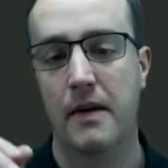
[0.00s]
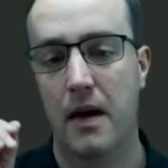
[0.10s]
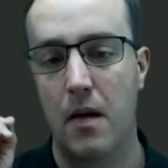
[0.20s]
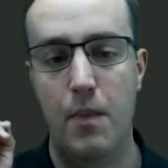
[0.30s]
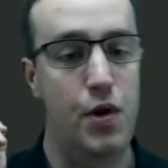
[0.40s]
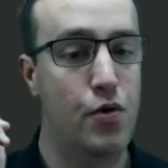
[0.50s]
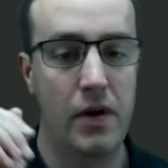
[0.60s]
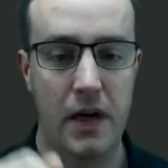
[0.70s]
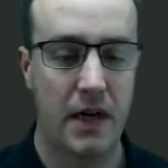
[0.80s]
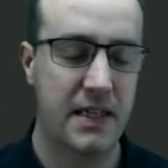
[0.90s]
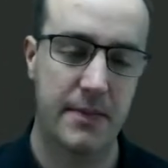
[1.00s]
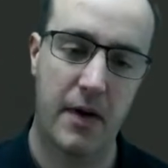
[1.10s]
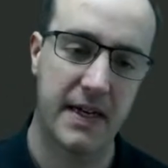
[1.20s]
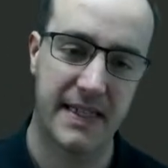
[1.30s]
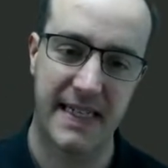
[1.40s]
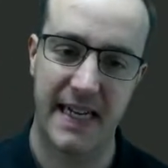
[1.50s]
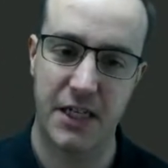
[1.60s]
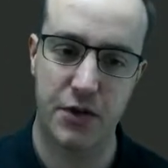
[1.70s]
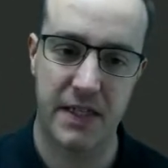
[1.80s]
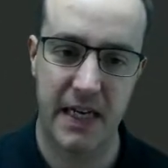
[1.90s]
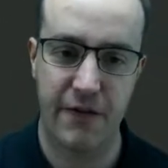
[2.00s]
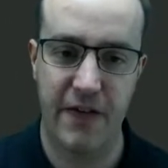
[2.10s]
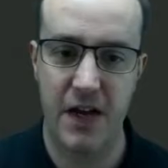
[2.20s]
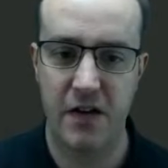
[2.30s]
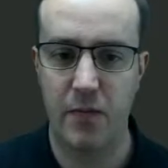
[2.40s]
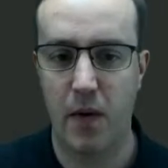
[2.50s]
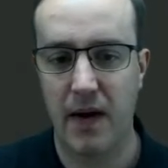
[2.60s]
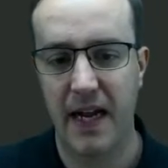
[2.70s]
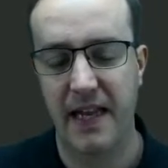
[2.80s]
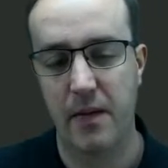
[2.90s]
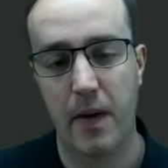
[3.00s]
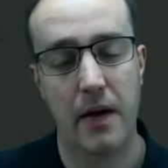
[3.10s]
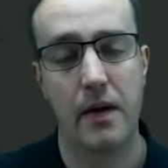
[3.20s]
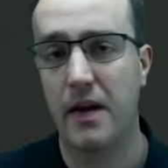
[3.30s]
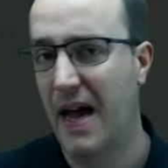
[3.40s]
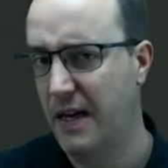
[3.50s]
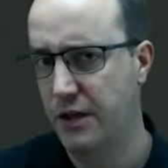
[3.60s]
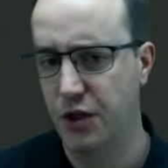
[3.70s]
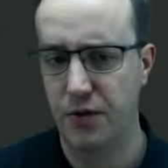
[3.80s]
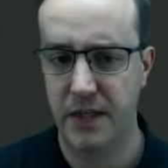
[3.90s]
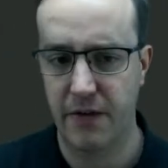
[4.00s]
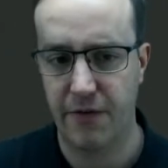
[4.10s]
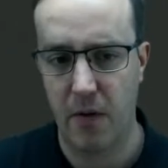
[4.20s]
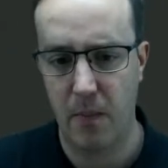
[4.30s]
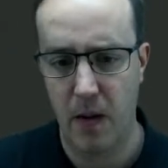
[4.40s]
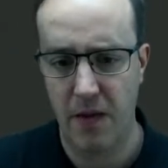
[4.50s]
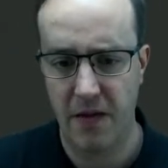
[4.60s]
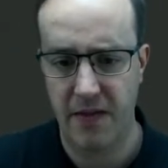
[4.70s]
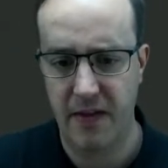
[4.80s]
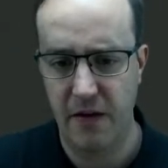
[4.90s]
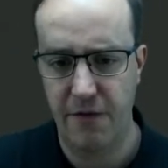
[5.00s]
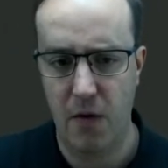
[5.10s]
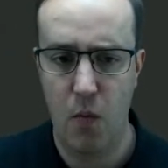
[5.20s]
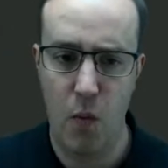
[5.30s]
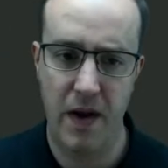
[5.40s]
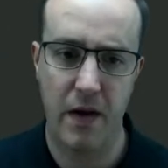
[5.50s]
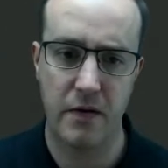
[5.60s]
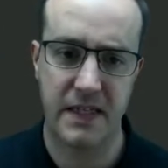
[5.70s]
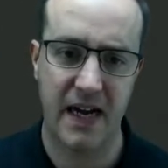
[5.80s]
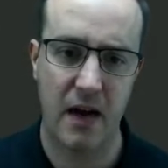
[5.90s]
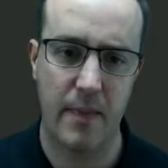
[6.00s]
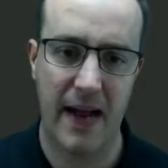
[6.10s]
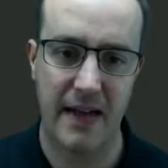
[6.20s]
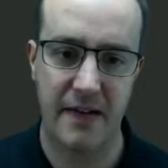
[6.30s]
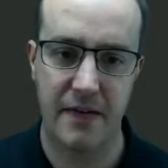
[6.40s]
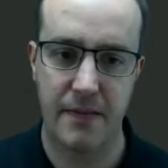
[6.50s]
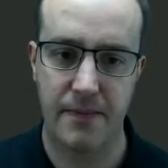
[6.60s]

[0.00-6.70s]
But you can customize these as you see fit just by clicking the button and choosing from the default Windows color palette.